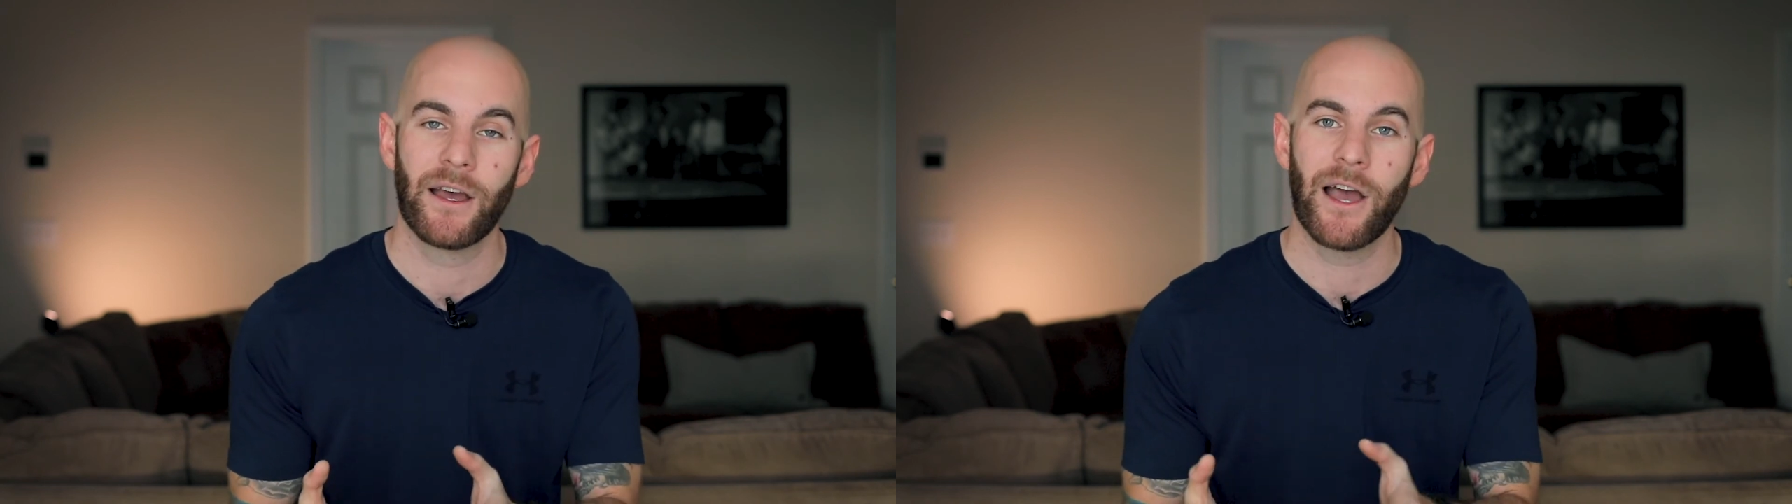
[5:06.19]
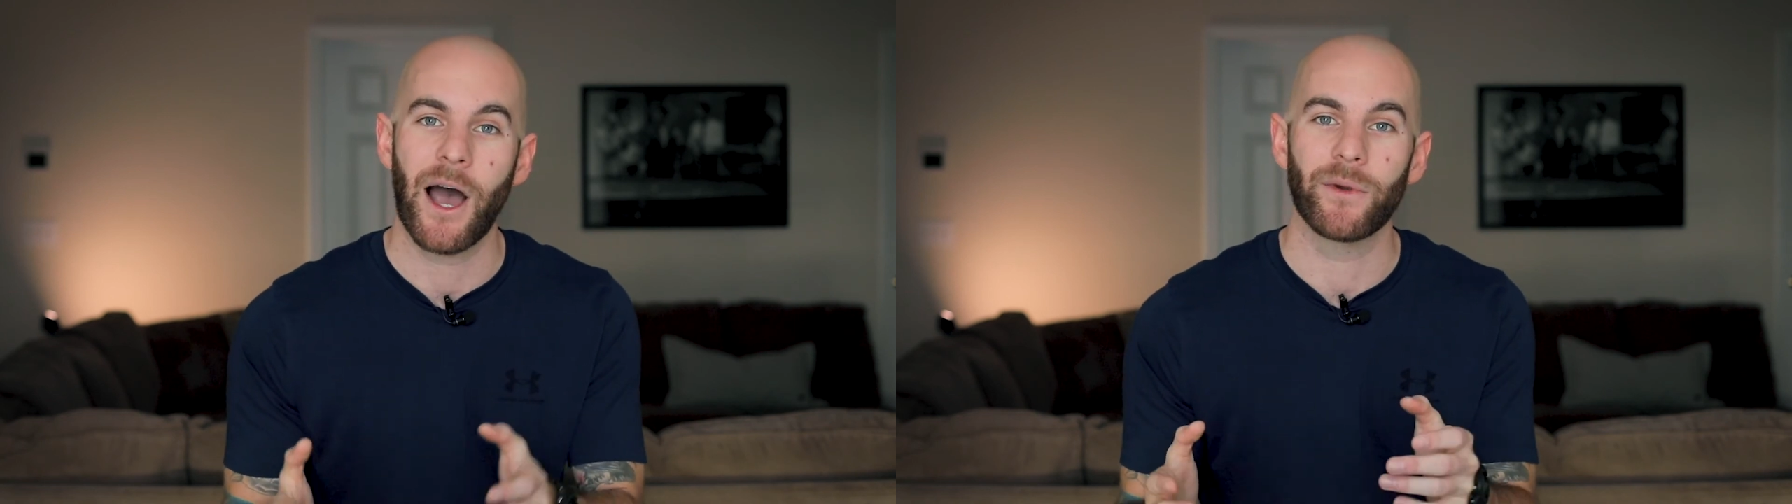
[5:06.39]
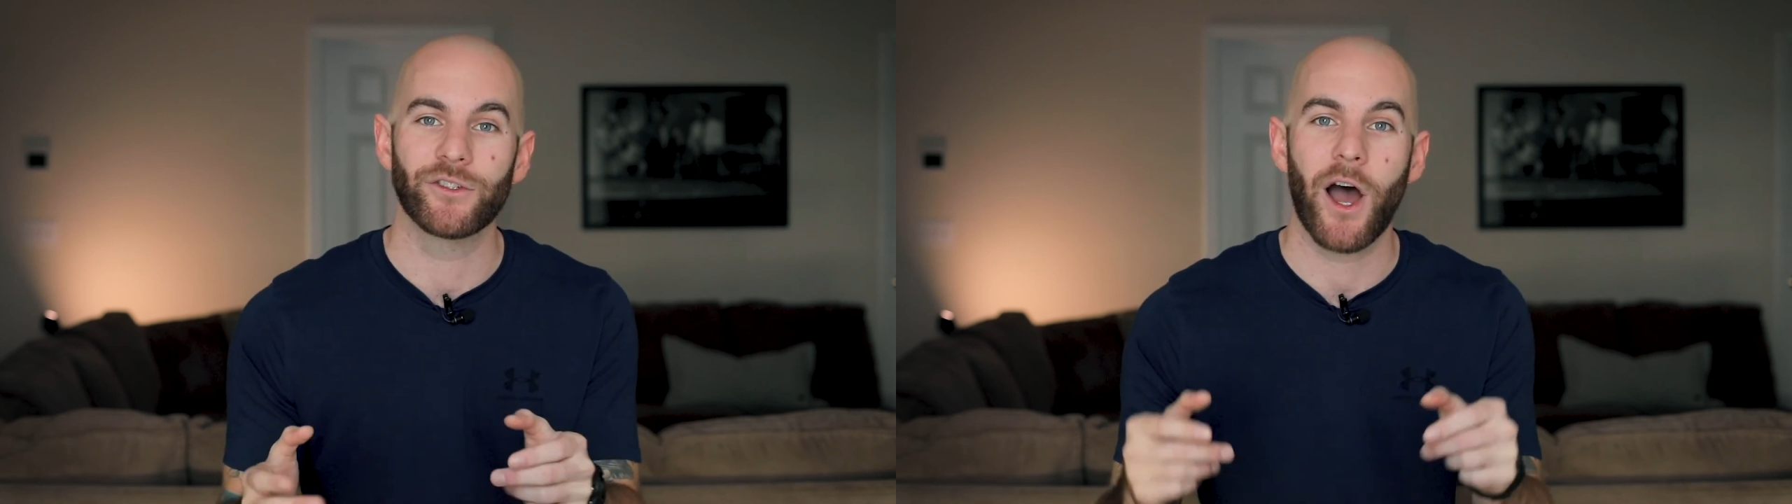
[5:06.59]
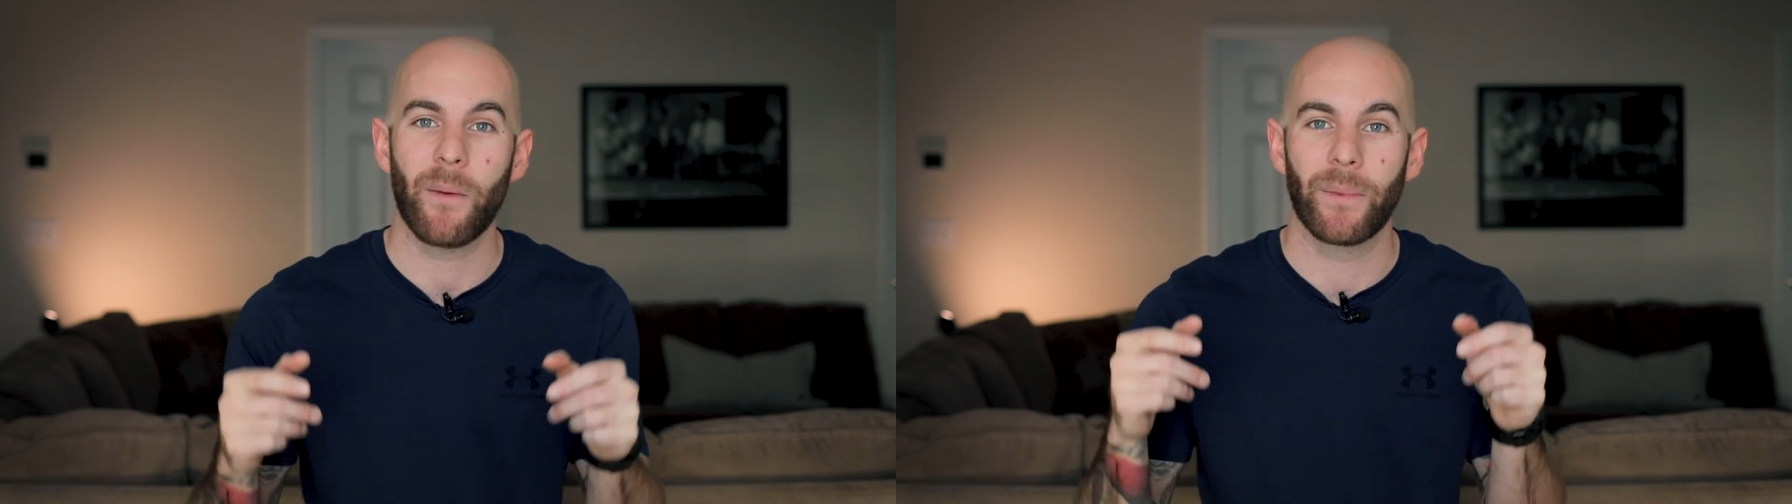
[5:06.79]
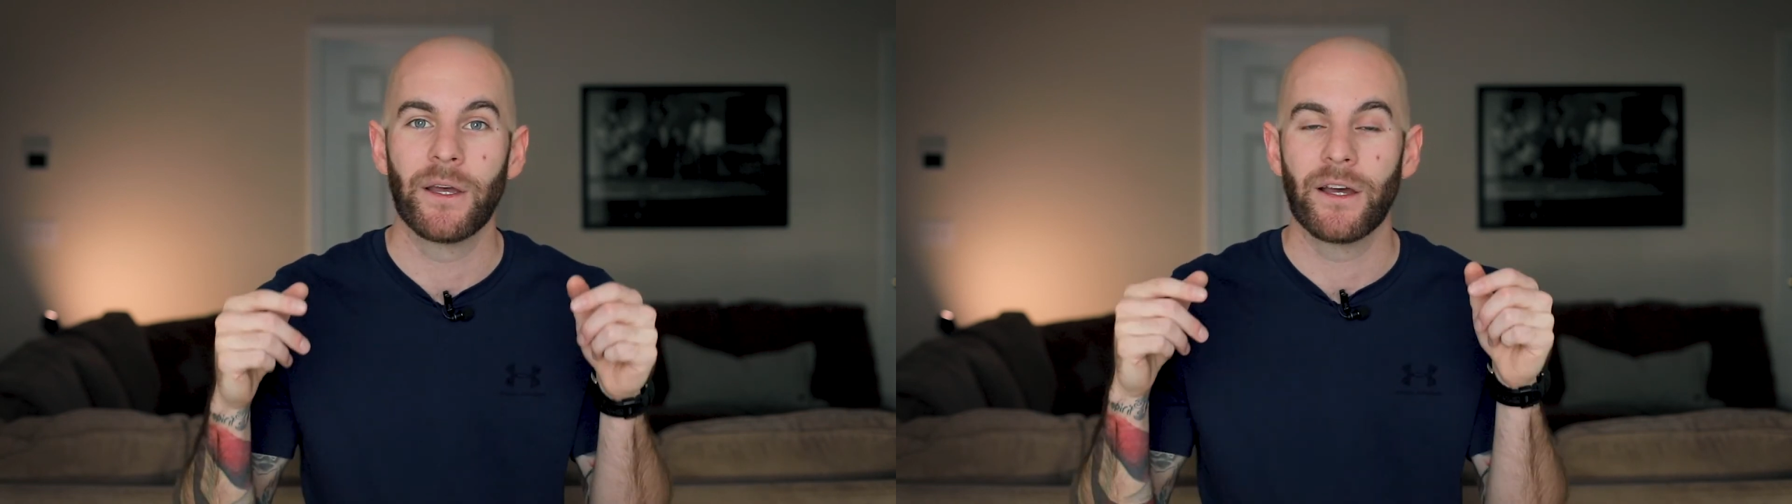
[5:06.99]
I'm gonna
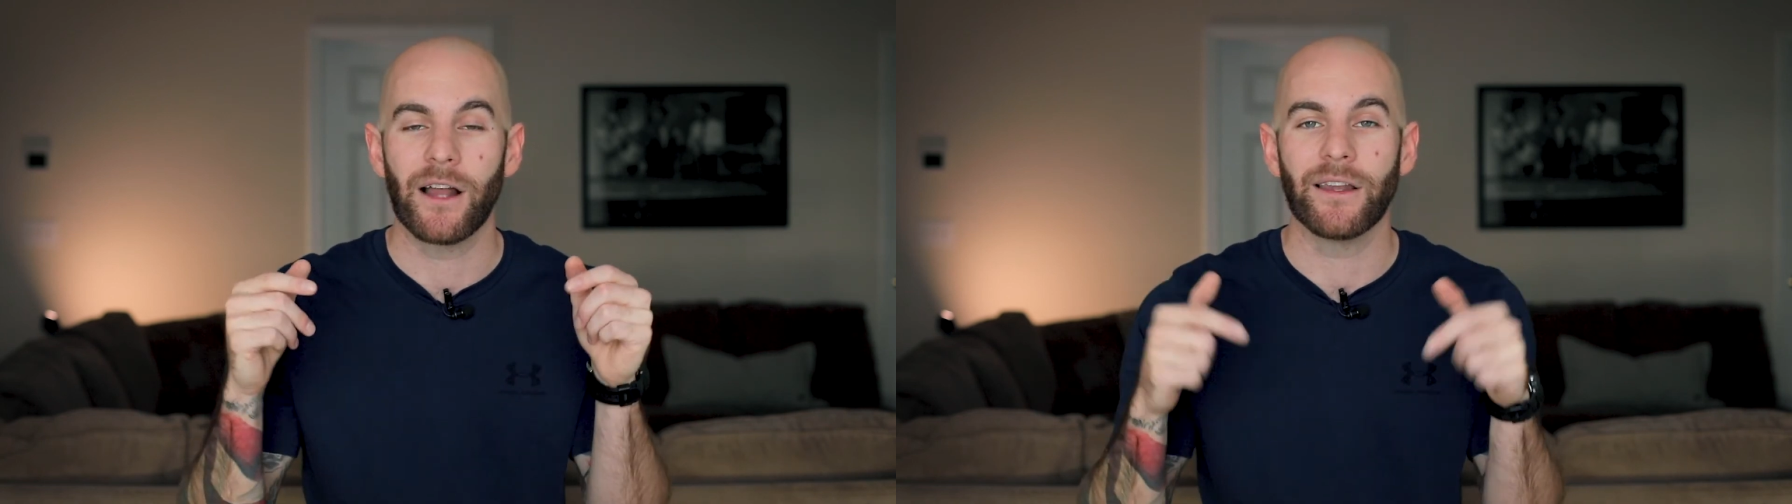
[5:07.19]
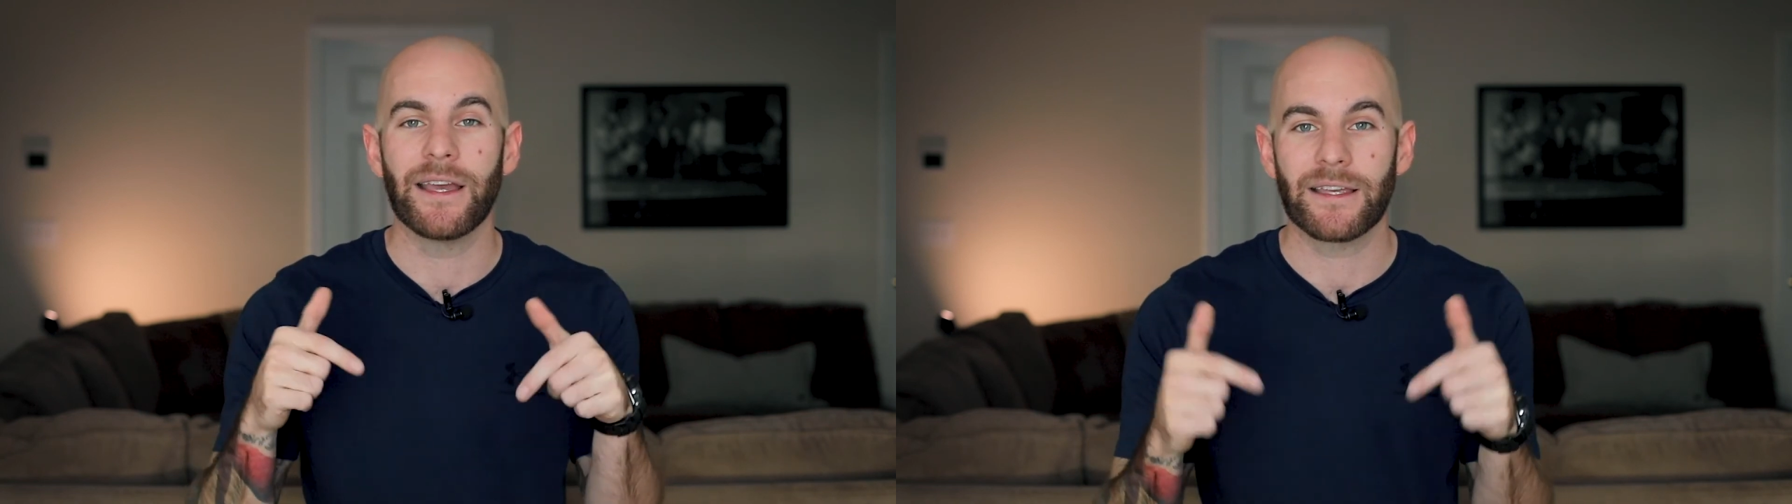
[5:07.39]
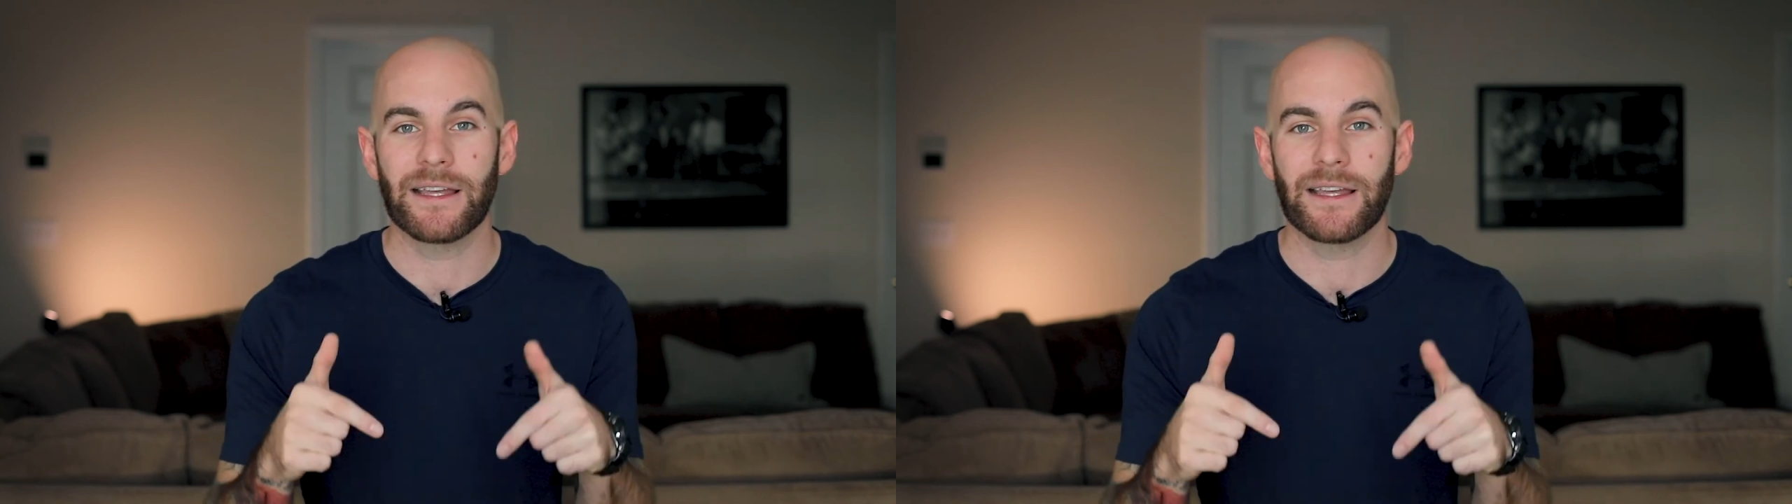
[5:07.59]
drop a link